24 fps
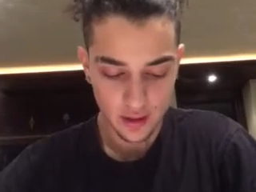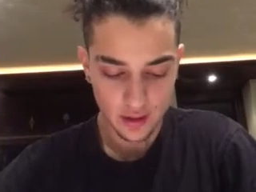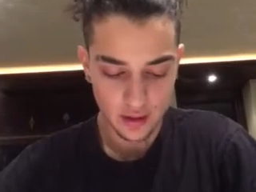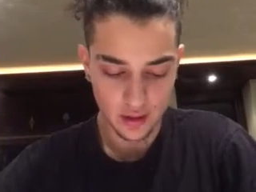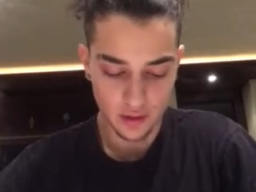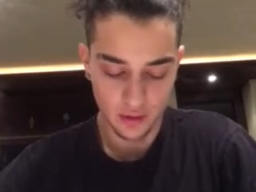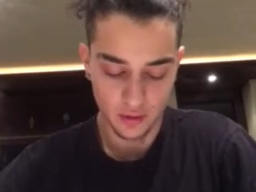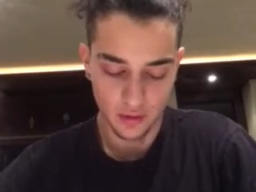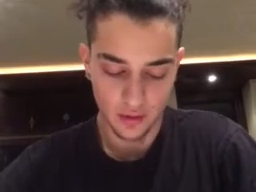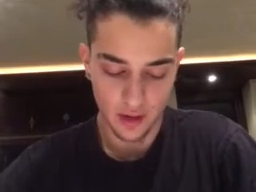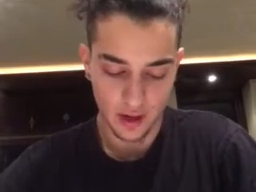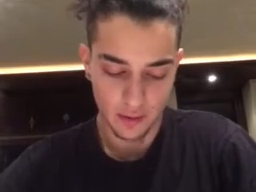
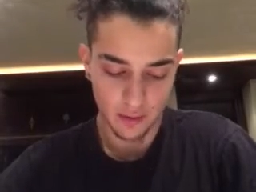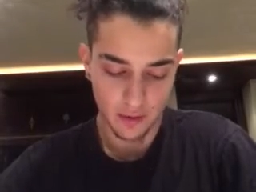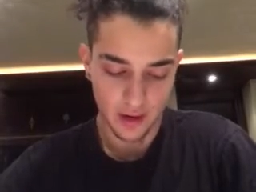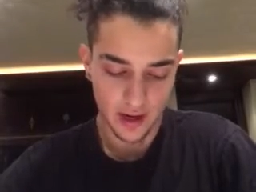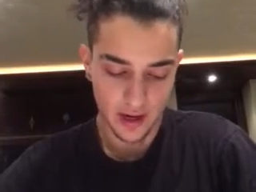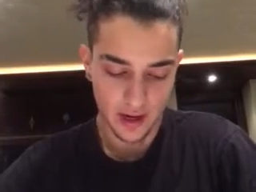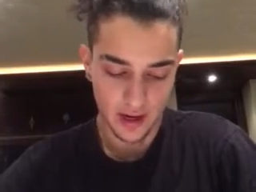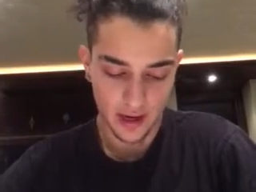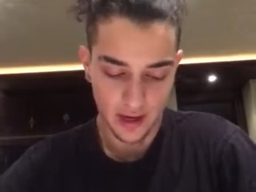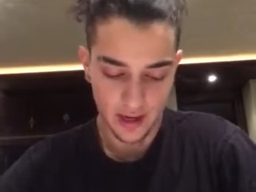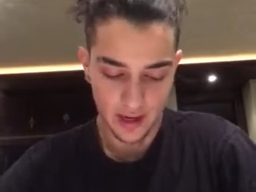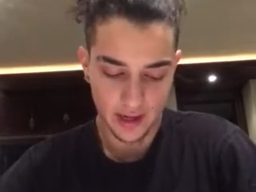So I
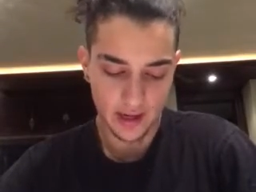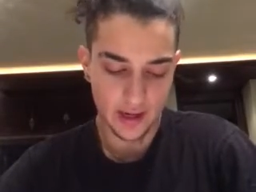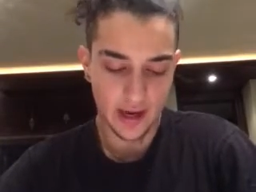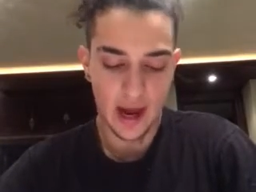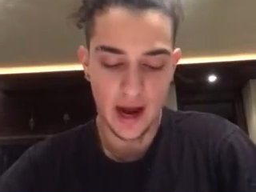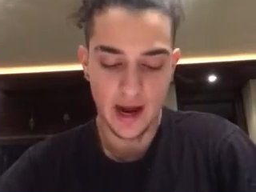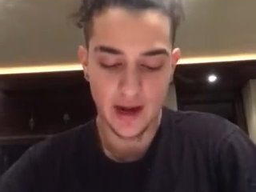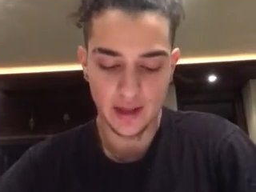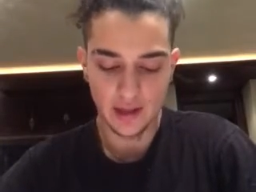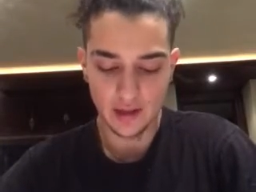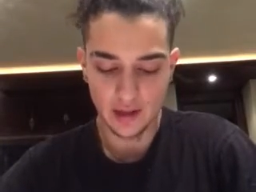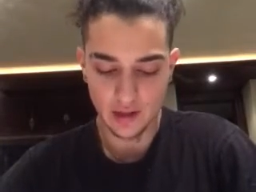went ahead and
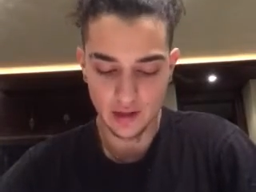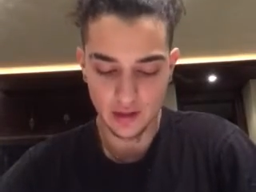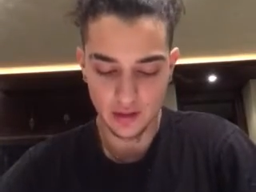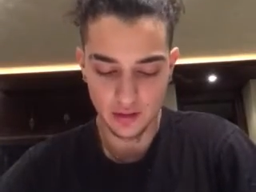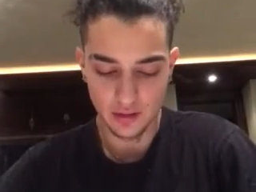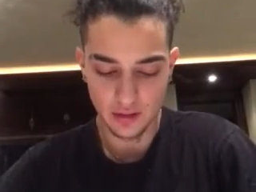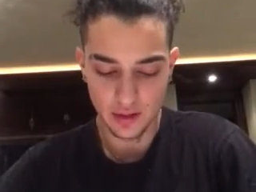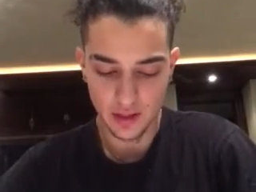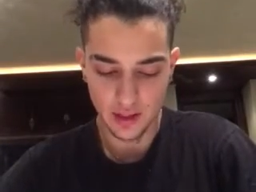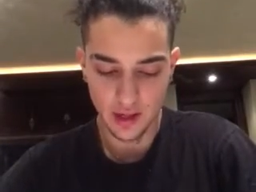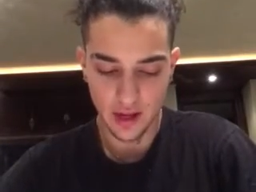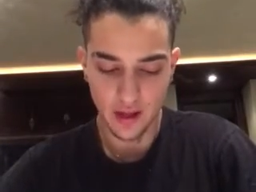added the
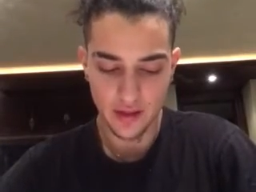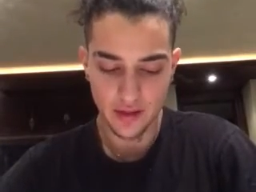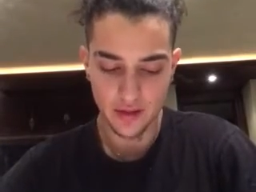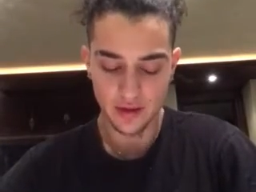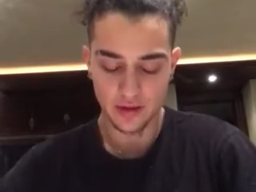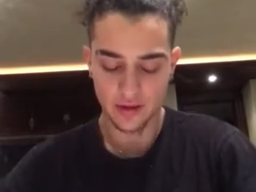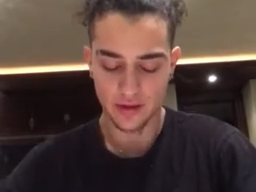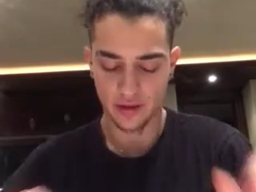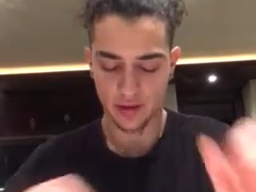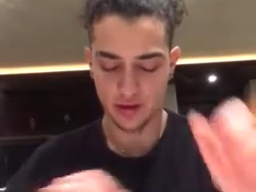two together.